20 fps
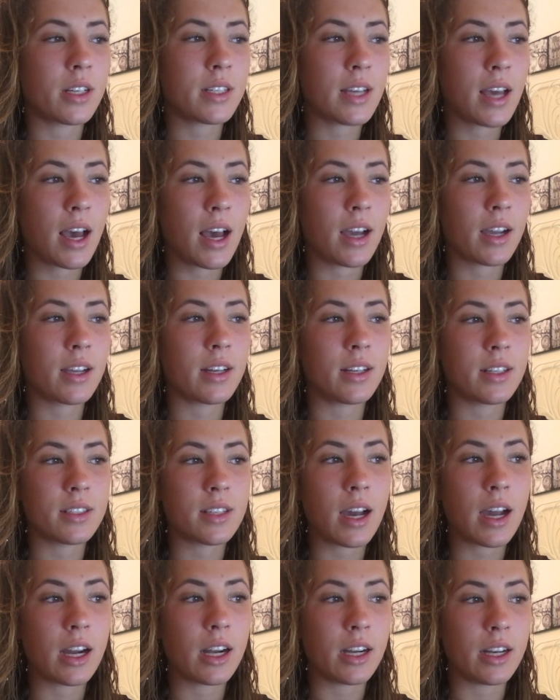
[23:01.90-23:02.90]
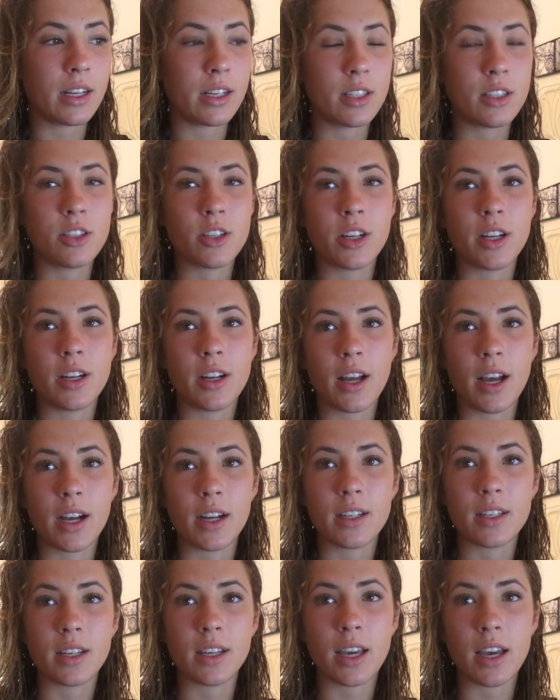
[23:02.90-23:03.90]
attack an entire industry and
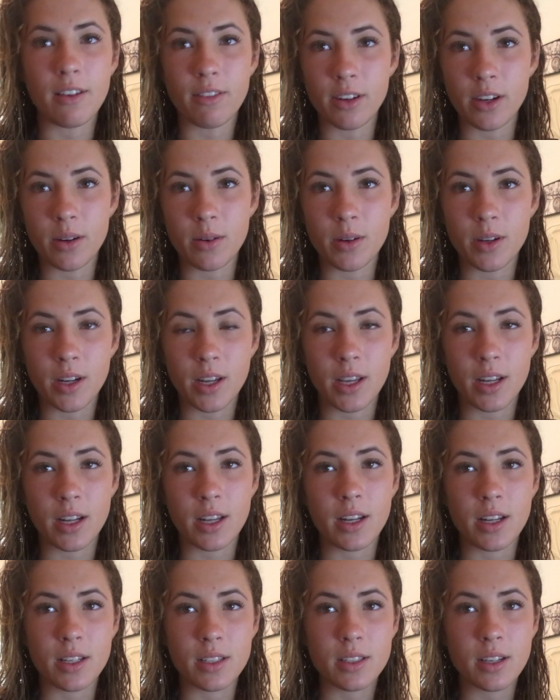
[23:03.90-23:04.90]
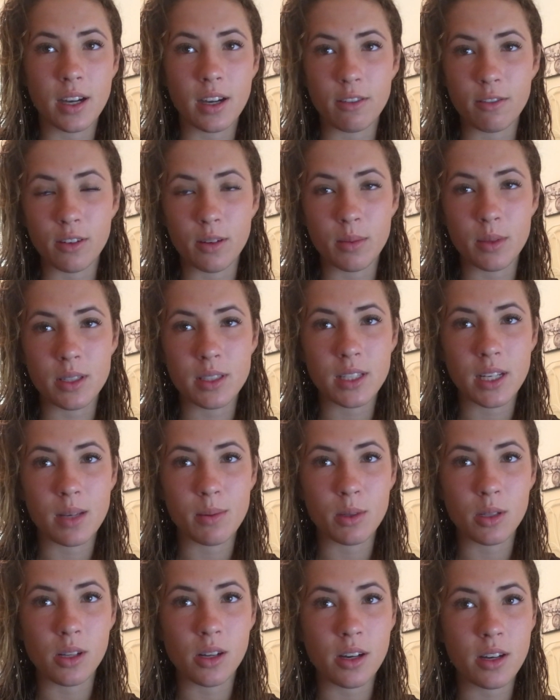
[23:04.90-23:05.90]
act like everyone in it is cut from the
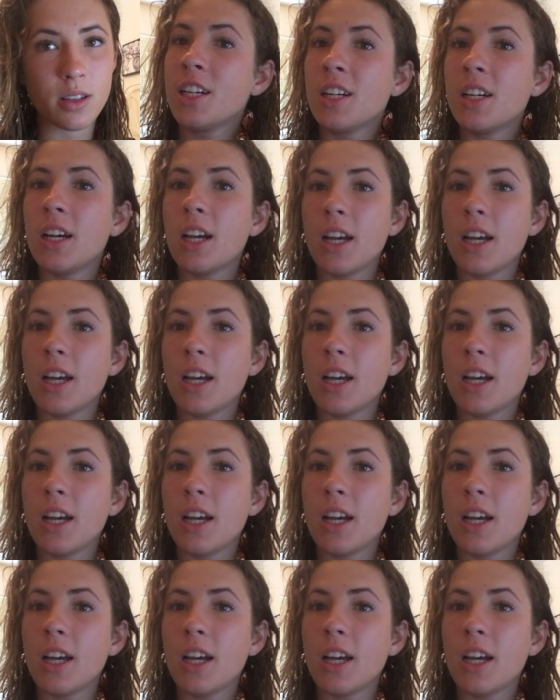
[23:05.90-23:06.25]
same cloth.